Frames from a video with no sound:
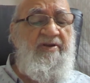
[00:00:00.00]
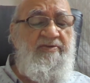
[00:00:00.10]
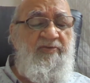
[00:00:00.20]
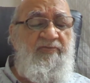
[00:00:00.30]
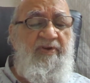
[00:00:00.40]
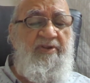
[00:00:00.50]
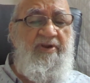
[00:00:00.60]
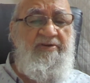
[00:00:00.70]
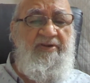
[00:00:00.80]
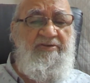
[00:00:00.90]
You feel
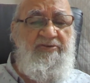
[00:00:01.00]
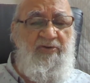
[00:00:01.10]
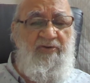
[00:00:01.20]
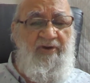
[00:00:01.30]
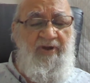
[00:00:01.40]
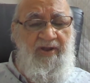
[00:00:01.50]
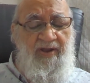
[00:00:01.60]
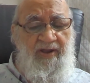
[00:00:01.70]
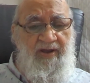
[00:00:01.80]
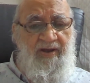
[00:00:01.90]
that there is no
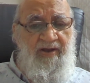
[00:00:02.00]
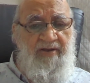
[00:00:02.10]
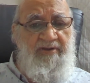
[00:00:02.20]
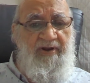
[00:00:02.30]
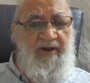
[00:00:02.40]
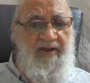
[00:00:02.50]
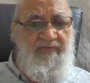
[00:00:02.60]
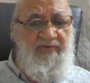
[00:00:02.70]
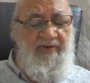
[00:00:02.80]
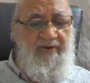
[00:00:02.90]
other life.